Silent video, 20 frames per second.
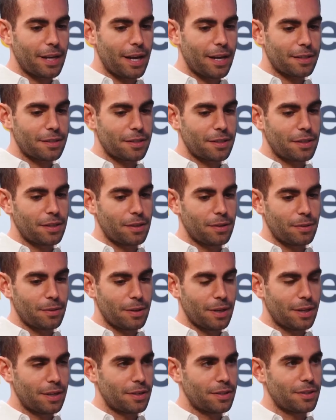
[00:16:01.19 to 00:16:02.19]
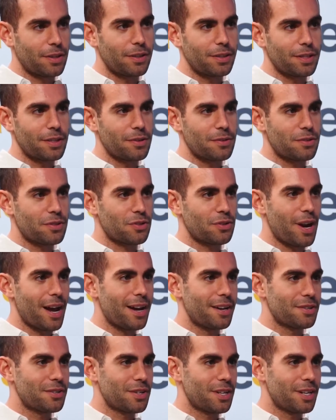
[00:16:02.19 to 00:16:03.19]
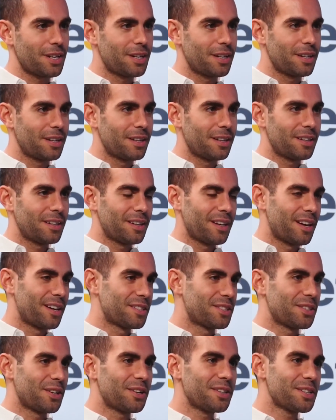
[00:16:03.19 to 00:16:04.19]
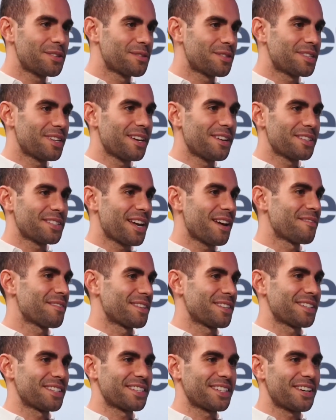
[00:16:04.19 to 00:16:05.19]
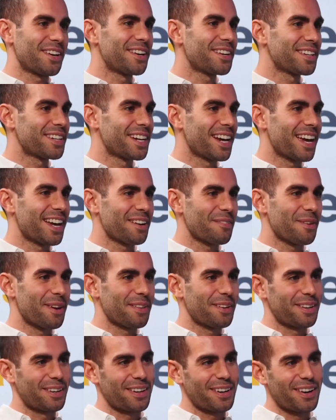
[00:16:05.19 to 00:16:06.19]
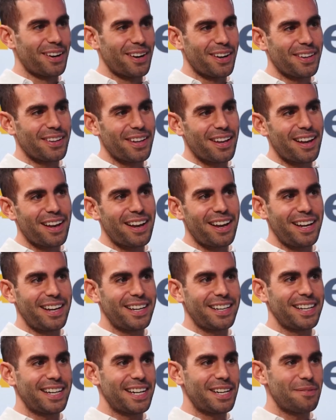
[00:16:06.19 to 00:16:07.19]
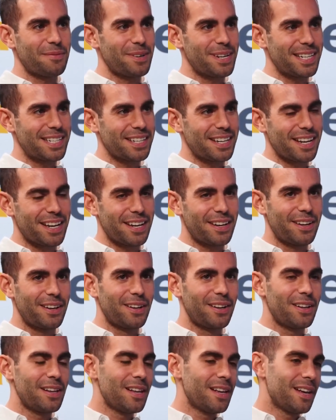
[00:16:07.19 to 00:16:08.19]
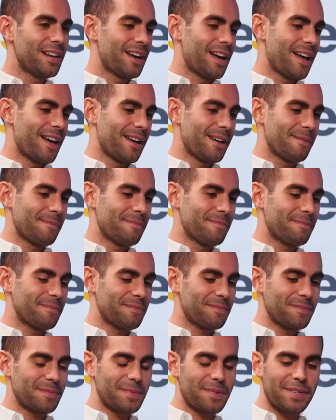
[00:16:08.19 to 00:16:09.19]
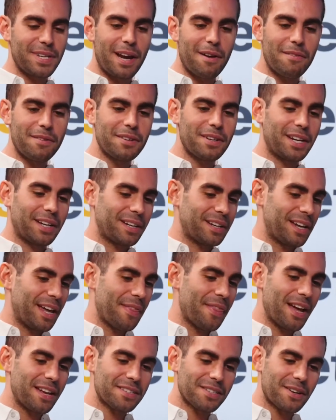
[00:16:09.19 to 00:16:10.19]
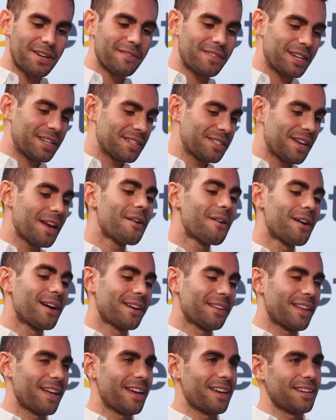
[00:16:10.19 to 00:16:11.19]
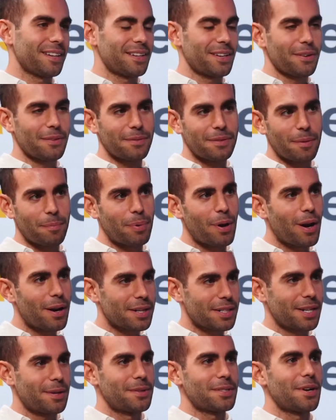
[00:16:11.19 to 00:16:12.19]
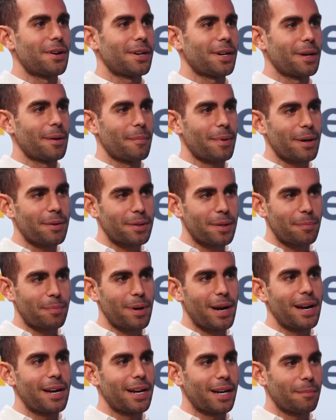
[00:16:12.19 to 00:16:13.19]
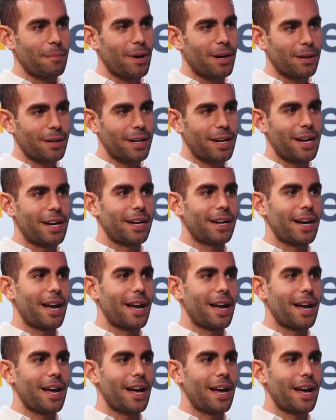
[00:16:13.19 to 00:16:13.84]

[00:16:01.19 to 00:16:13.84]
execute an adult use strategy. Yeah. Adult use sales haven't started yet, whether online, in retail, and that's not even considering that, the products that we're talking about, the branding, marketing,